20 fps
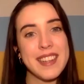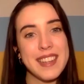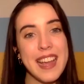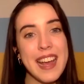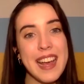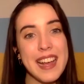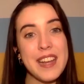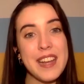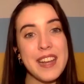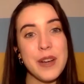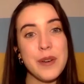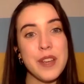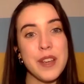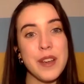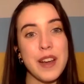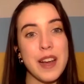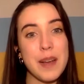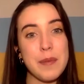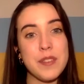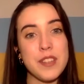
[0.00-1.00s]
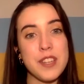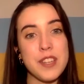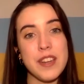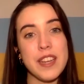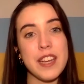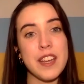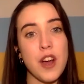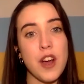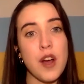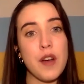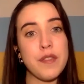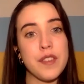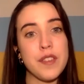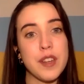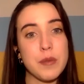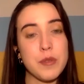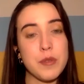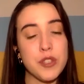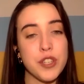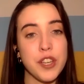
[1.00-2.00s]
Yeah, no, you absolutely. And often
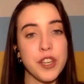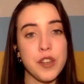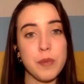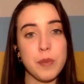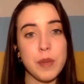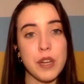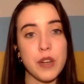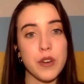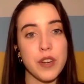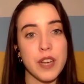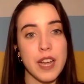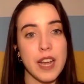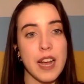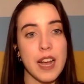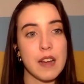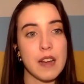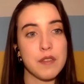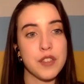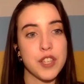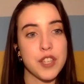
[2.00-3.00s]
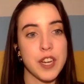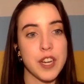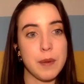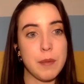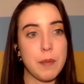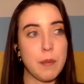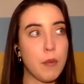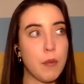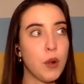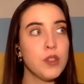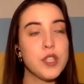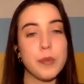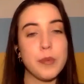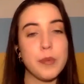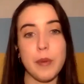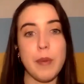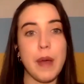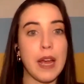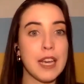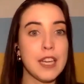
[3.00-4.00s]
I'm sure you'd be looking after
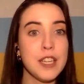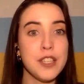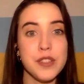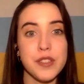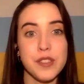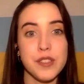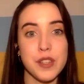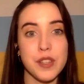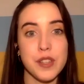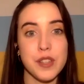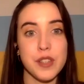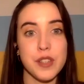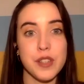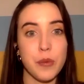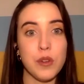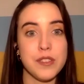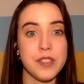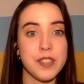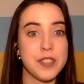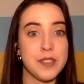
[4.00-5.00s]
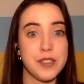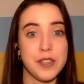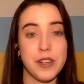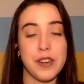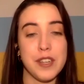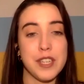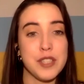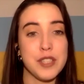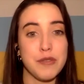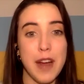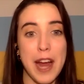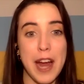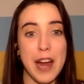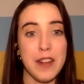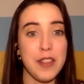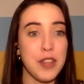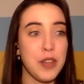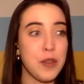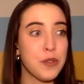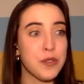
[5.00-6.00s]
multiple patients at once. It's sure it's
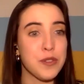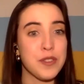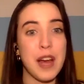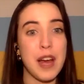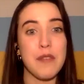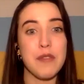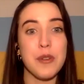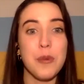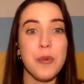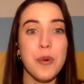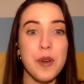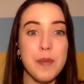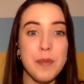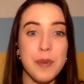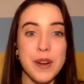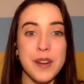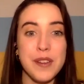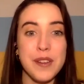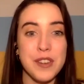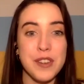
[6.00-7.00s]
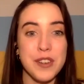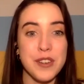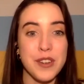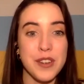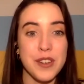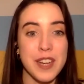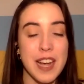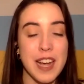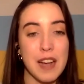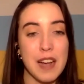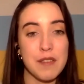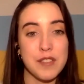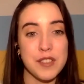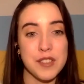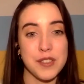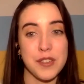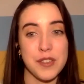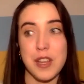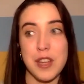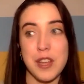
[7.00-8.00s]
rare that you just have the one person you're looking
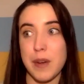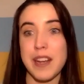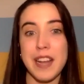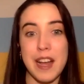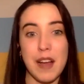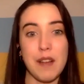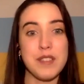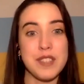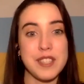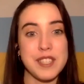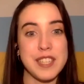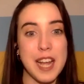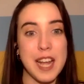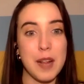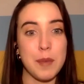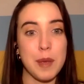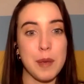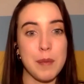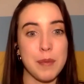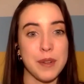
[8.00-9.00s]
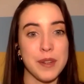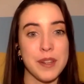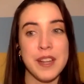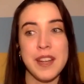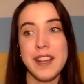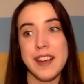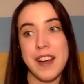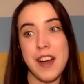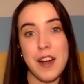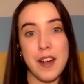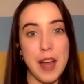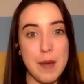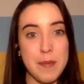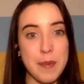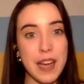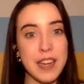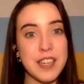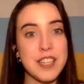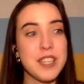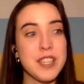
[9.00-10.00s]
after. So you might have to tell people, I'll get
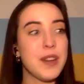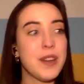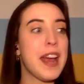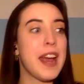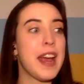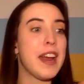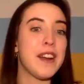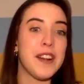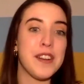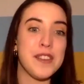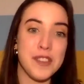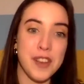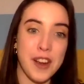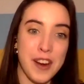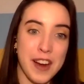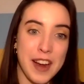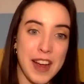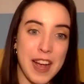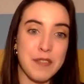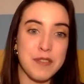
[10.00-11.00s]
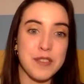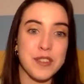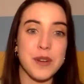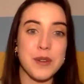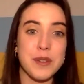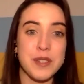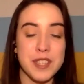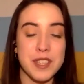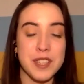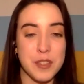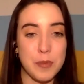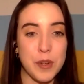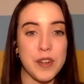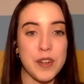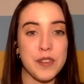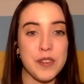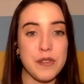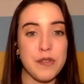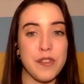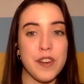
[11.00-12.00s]
back to you later. Sorry, I have to go to this
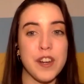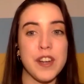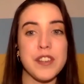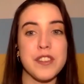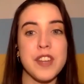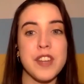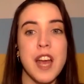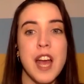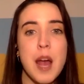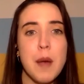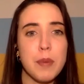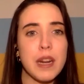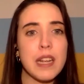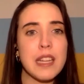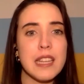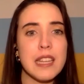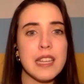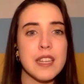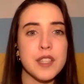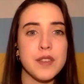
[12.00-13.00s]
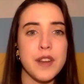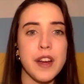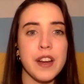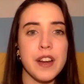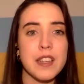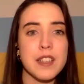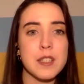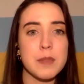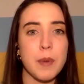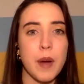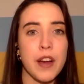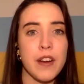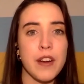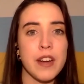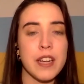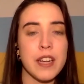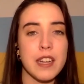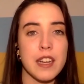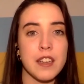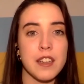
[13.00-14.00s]
person first. But I think that's very
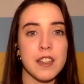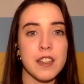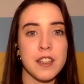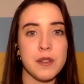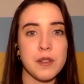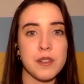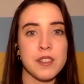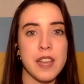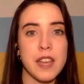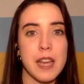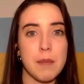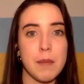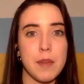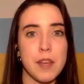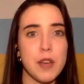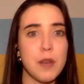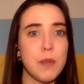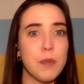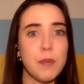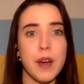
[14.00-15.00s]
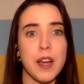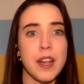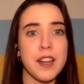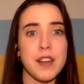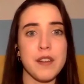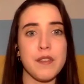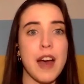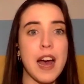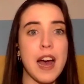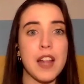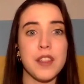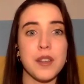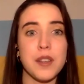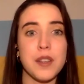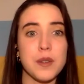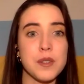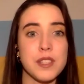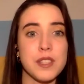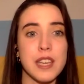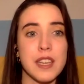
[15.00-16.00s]
inspiring that you were saying you mightn't have had
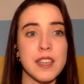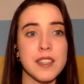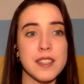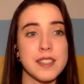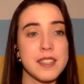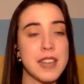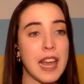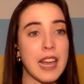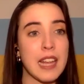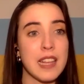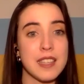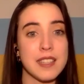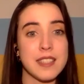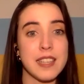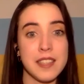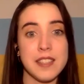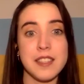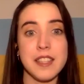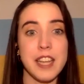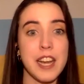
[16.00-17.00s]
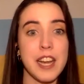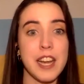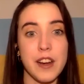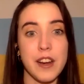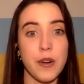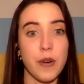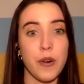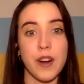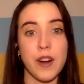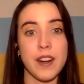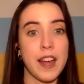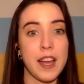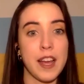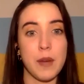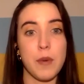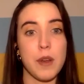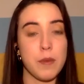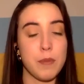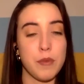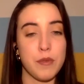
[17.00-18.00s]
those skills, say, in sixth year or like
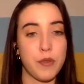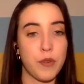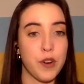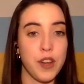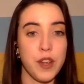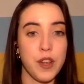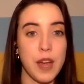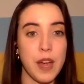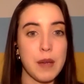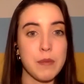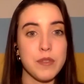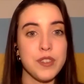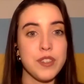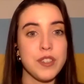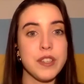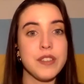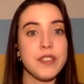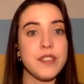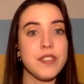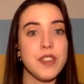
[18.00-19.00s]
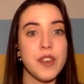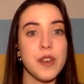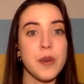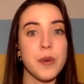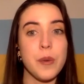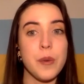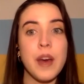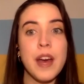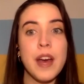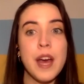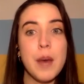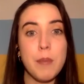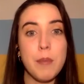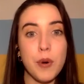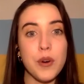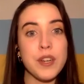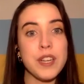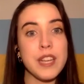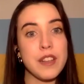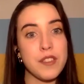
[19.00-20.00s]
when before you came to DCU,
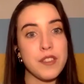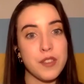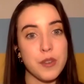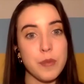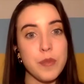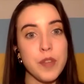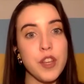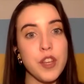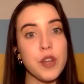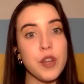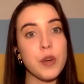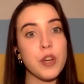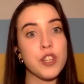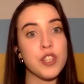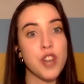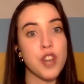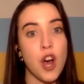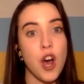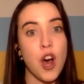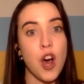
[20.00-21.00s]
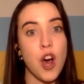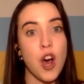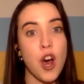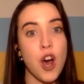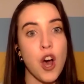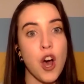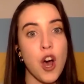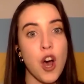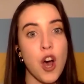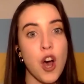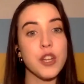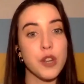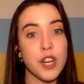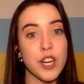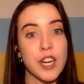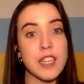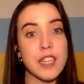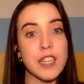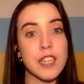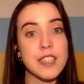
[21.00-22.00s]
but it's something you were taught
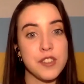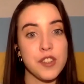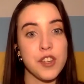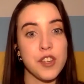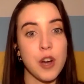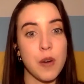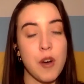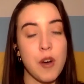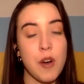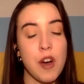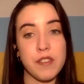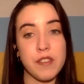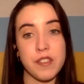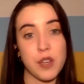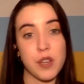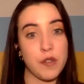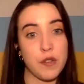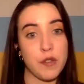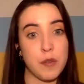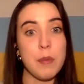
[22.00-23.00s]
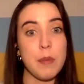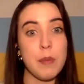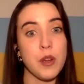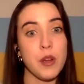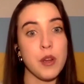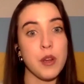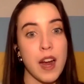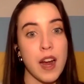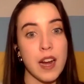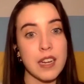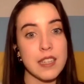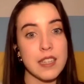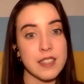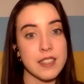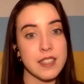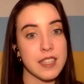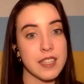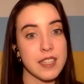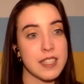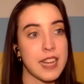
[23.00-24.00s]
and you'll learn as you go on. So for people who are
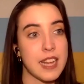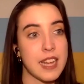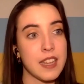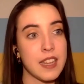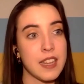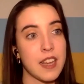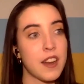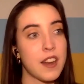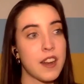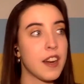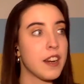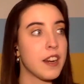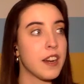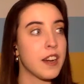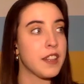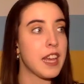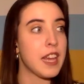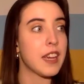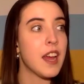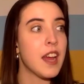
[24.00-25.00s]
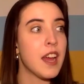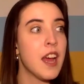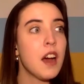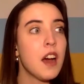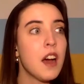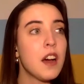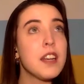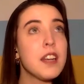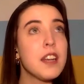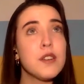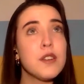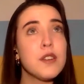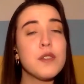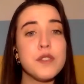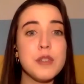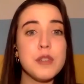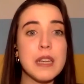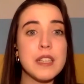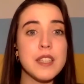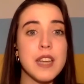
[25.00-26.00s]
listening today that are thinking, I'd love
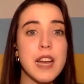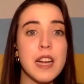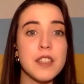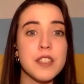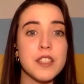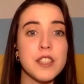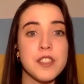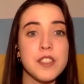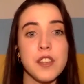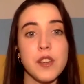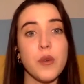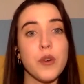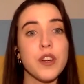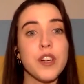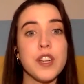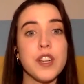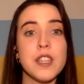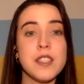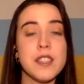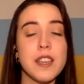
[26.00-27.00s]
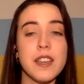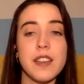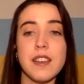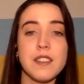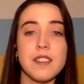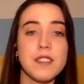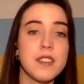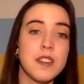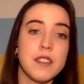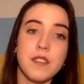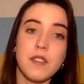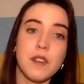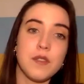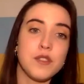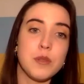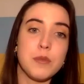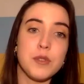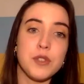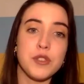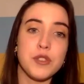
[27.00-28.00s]
to do mental health nursing or nursing of
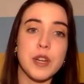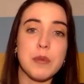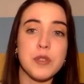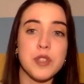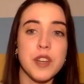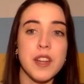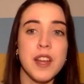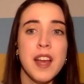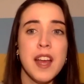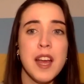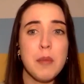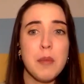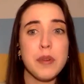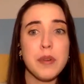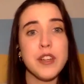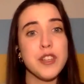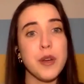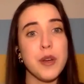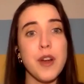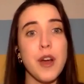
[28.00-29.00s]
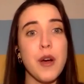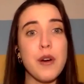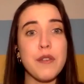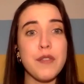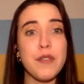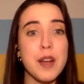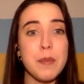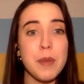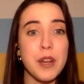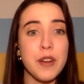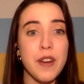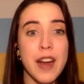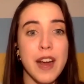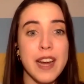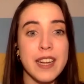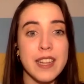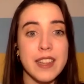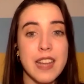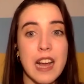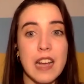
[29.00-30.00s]
some description, but I don't know if I'd be
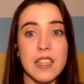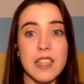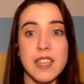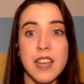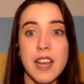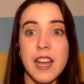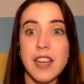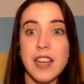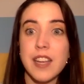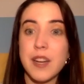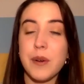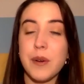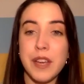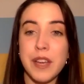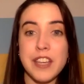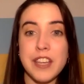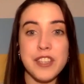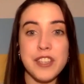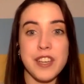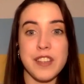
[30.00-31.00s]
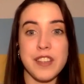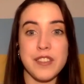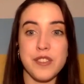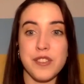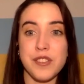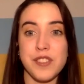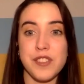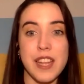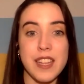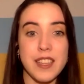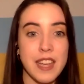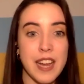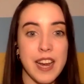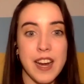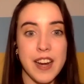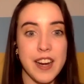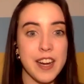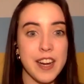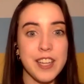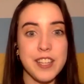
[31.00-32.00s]
great at that. You know, Keisha has just said
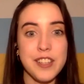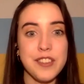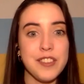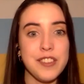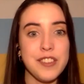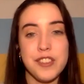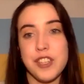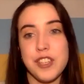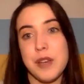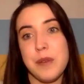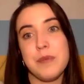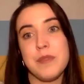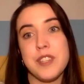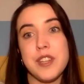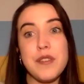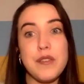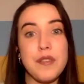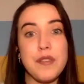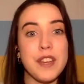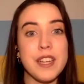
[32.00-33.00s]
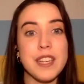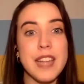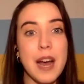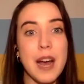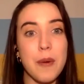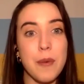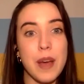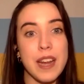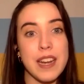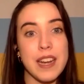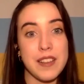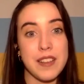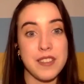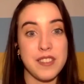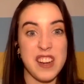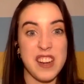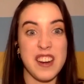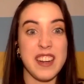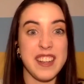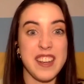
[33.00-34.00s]
there, she didn't feel that way
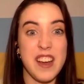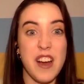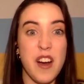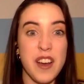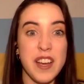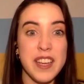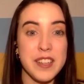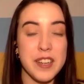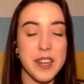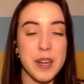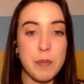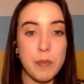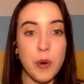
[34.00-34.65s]
necessarily either,